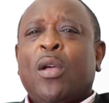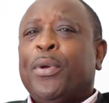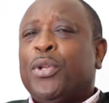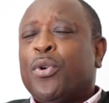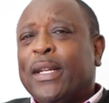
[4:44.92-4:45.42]

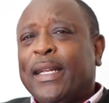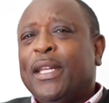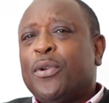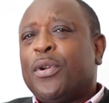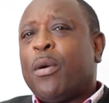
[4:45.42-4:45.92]
We don't
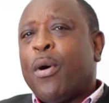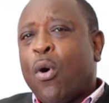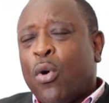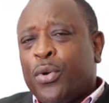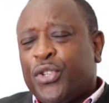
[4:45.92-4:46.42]
lean on our
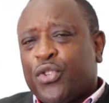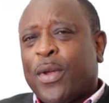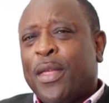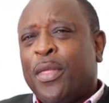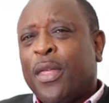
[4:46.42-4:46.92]
own
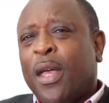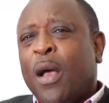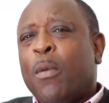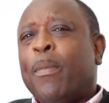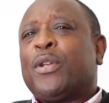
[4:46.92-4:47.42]
strength,
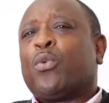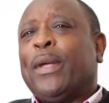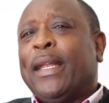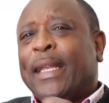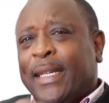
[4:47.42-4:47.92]
but
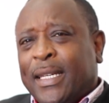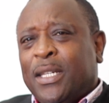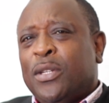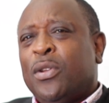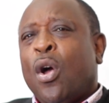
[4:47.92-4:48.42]
we
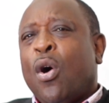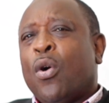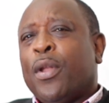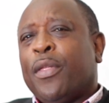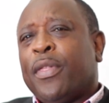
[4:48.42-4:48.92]
lean
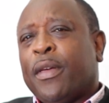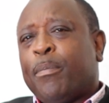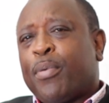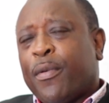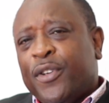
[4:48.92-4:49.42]
on the
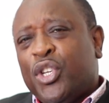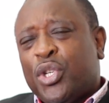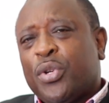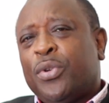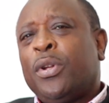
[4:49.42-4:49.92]

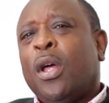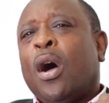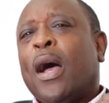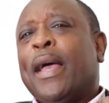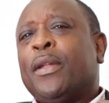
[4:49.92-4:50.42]
provision
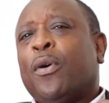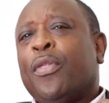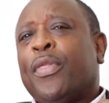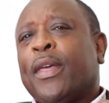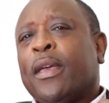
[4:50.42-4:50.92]
and
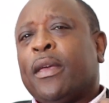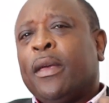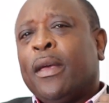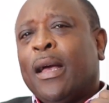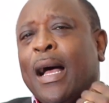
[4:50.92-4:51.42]
on the
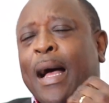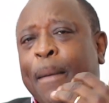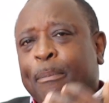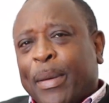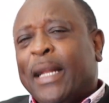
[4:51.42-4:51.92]

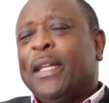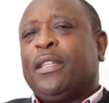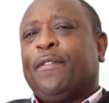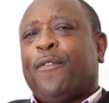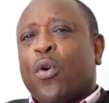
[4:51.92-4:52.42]

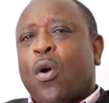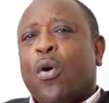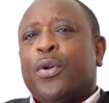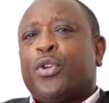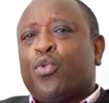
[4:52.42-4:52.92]
ability for
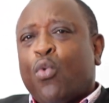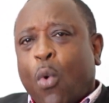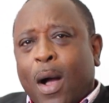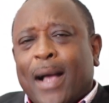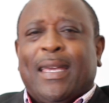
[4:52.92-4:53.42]
God to
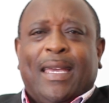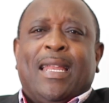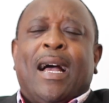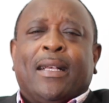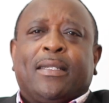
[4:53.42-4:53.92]
work
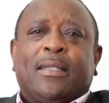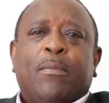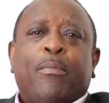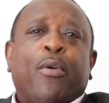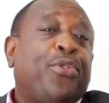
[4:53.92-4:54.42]
in us,
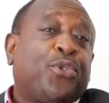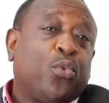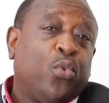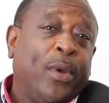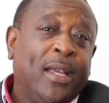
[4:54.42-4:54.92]
both
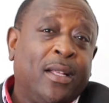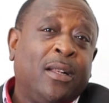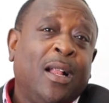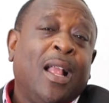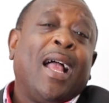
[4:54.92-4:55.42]
to
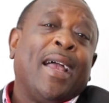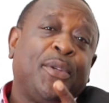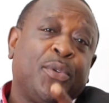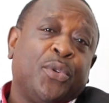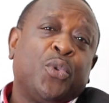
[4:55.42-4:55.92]
will
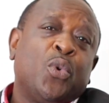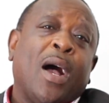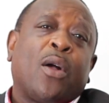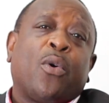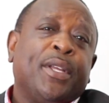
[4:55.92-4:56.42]
and to do
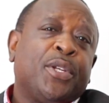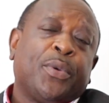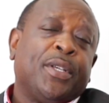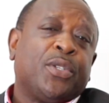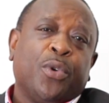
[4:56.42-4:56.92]
according
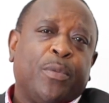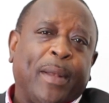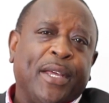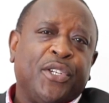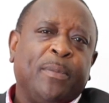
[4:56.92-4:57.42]
to his good
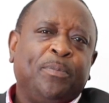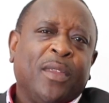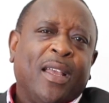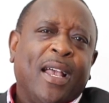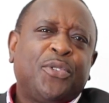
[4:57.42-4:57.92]
pleasure.
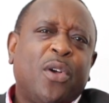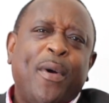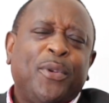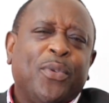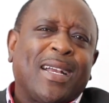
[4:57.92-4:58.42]
And so I
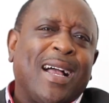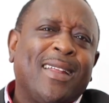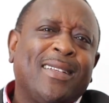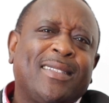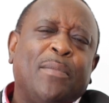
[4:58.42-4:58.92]
want to
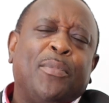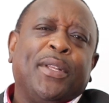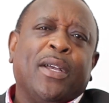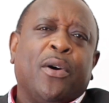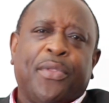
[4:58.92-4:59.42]
encourage
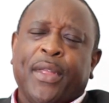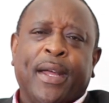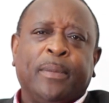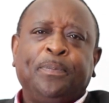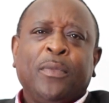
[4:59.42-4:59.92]
somebody out there.